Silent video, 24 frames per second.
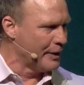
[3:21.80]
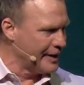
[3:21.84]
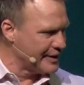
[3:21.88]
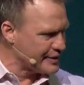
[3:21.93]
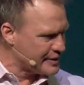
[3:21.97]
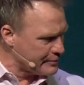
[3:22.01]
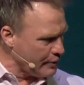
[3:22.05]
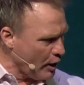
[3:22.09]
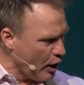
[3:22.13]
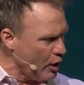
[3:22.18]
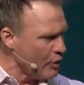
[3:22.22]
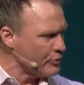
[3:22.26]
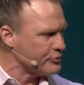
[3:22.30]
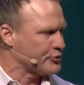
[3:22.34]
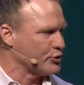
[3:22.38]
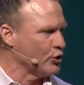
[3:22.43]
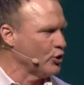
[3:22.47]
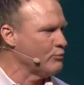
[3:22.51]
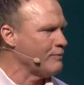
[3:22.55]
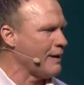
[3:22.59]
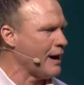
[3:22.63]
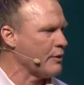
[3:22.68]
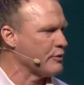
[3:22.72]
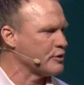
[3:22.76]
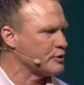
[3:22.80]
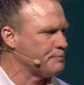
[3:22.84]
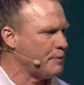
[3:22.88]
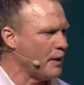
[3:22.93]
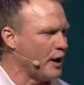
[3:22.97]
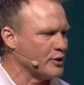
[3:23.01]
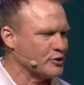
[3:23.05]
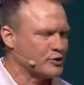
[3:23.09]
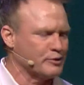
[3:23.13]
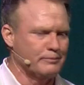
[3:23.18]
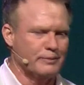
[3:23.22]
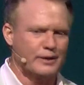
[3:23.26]
But it's also my
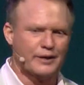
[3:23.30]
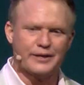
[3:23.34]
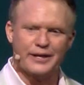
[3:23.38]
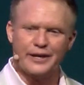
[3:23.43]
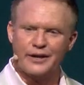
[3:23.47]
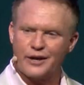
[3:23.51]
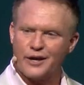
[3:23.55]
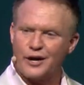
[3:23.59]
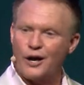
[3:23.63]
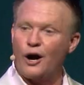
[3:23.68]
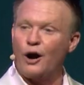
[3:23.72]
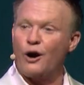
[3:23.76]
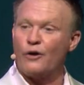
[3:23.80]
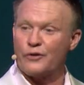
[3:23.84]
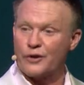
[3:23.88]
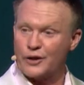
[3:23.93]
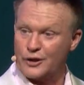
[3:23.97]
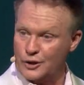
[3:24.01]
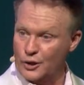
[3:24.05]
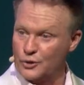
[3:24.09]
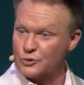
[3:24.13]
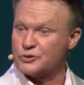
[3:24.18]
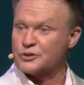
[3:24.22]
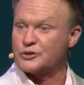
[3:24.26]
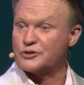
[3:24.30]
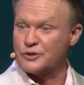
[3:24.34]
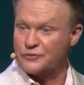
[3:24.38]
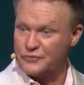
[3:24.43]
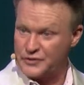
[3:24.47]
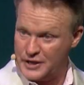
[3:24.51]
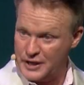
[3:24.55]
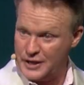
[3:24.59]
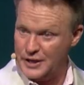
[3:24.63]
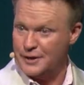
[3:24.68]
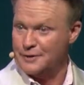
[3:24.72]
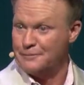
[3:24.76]
responsibility to call the closest
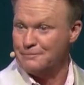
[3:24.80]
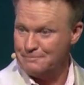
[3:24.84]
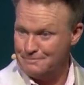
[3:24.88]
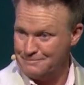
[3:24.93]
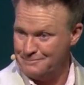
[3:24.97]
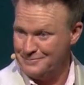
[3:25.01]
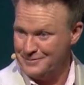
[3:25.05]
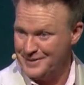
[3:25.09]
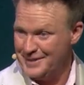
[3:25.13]
of kin.